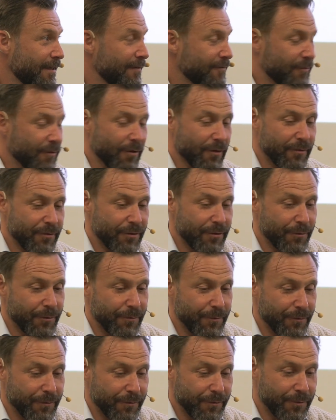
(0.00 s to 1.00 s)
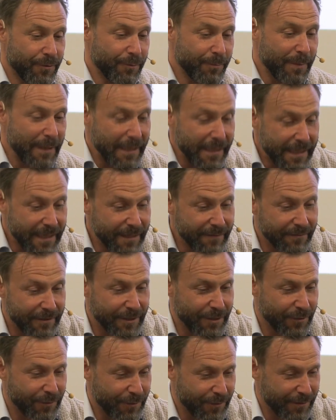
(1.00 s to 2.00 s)
So you you believe
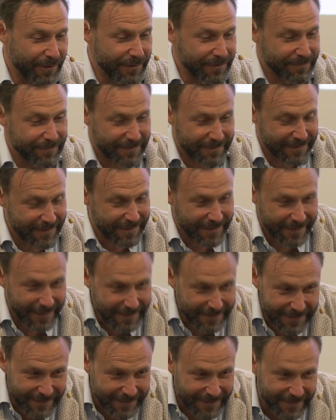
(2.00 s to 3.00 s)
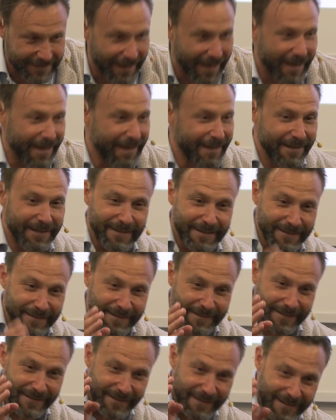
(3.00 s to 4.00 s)
in your this style and
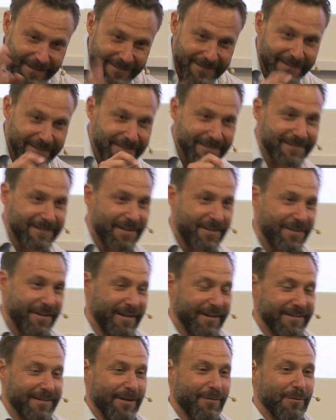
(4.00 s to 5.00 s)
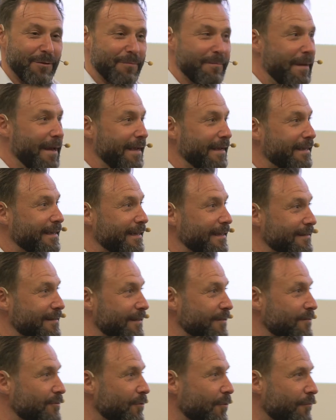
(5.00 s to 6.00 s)
this is the thing that will make it
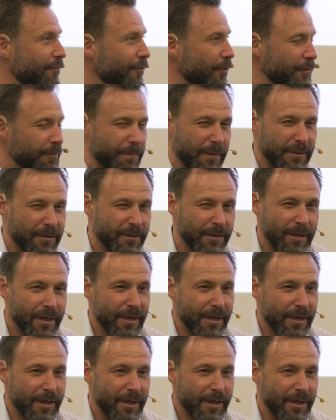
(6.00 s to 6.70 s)
and so forth, but